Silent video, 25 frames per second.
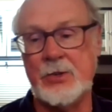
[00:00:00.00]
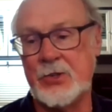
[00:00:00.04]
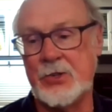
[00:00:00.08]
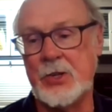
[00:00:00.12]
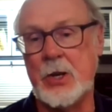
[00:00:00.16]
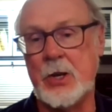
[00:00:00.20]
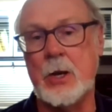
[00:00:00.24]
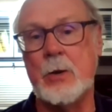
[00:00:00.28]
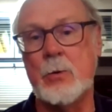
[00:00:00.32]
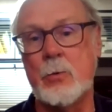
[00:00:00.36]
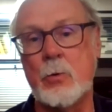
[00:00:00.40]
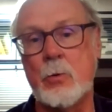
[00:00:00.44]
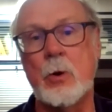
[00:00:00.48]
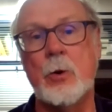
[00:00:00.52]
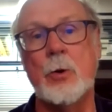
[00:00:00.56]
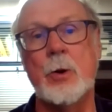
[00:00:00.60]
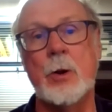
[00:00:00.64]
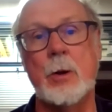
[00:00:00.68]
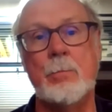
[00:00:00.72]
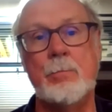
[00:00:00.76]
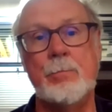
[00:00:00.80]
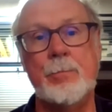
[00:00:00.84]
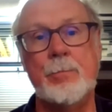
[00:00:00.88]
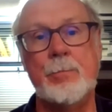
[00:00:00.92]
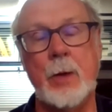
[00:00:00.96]
son
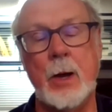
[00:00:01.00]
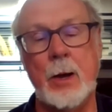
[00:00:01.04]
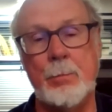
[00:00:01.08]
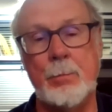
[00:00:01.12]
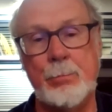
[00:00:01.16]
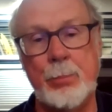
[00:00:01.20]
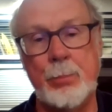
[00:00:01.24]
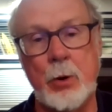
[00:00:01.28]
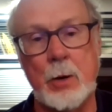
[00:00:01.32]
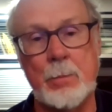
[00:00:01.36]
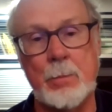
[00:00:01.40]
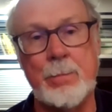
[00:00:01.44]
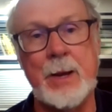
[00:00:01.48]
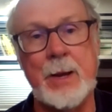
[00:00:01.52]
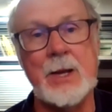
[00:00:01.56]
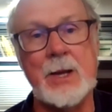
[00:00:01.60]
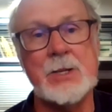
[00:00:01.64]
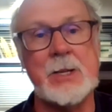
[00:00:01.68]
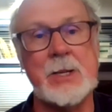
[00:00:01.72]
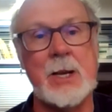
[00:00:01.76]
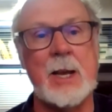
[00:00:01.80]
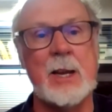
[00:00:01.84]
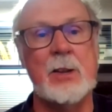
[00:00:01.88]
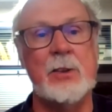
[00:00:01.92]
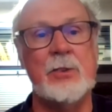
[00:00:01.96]
wrote a book
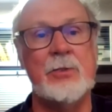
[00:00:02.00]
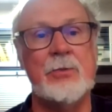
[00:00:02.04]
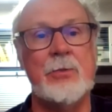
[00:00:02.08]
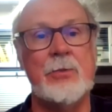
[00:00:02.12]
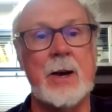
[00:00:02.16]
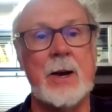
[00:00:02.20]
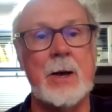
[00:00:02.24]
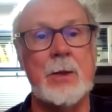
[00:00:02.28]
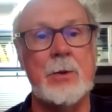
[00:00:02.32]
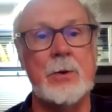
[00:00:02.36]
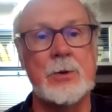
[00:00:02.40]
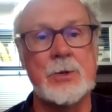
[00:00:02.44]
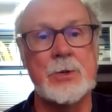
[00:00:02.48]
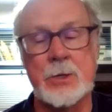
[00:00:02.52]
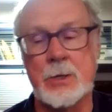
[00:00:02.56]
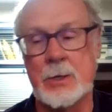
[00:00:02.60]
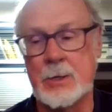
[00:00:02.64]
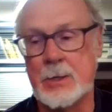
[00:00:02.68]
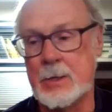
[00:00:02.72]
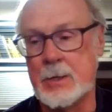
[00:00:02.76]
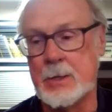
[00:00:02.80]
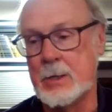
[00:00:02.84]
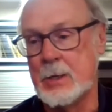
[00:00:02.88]
based on his father's